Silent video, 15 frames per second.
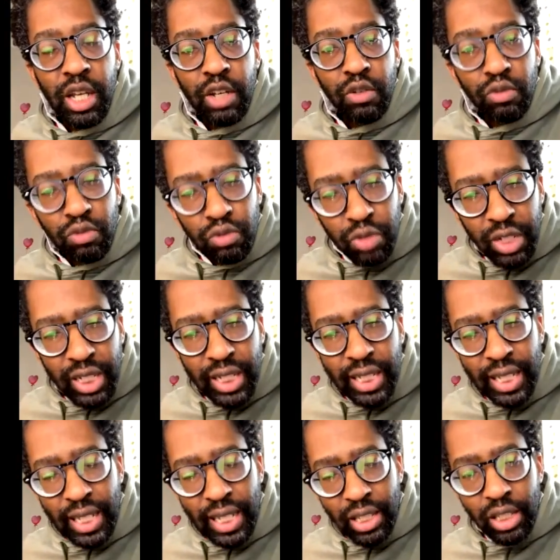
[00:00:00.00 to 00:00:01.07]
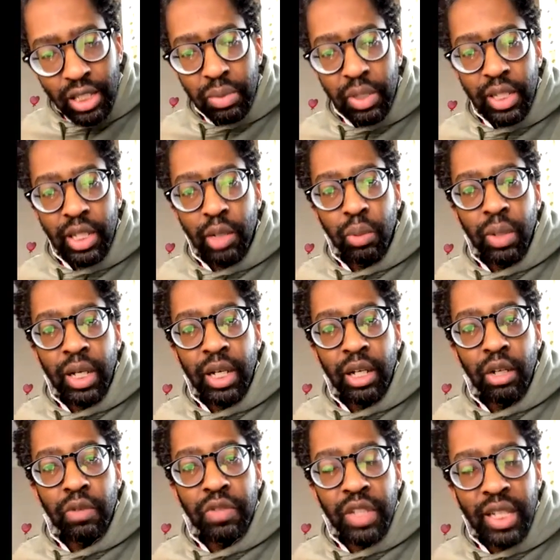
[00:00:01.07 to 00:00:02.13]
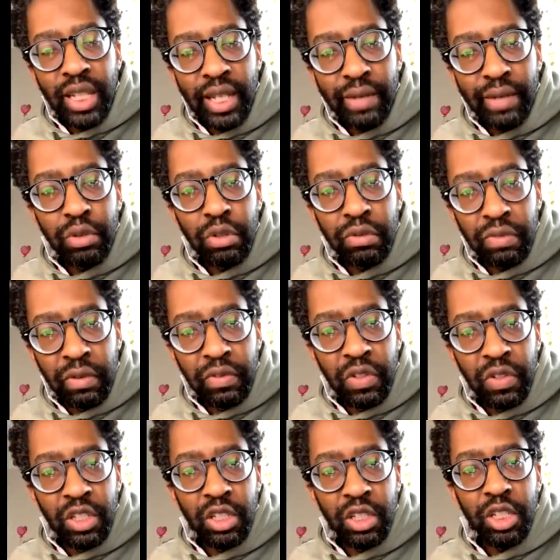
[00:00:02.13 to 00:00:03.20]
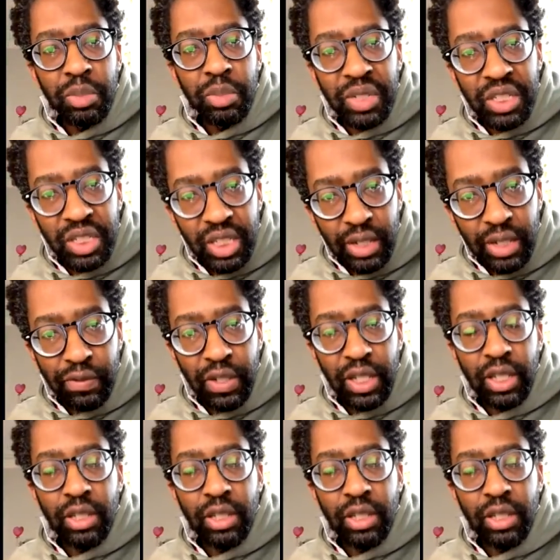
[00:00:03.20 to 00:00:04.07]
really intimately aware of the levels of evidence specific